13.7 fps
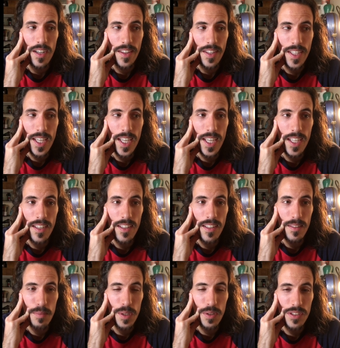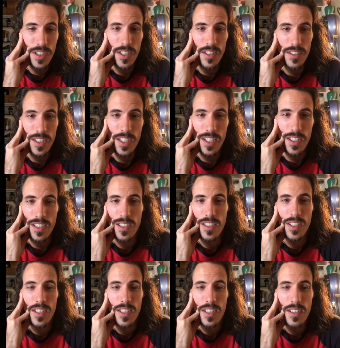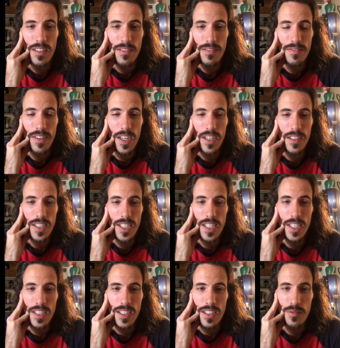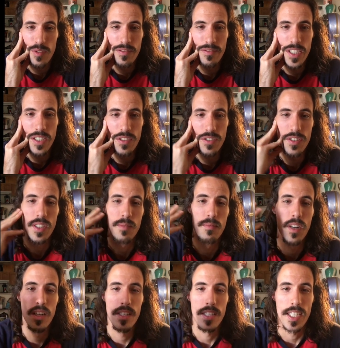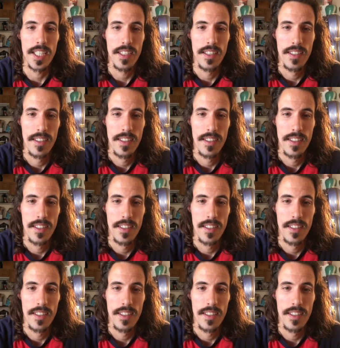the kid, Bill Skarsgård, finally reveals to Molly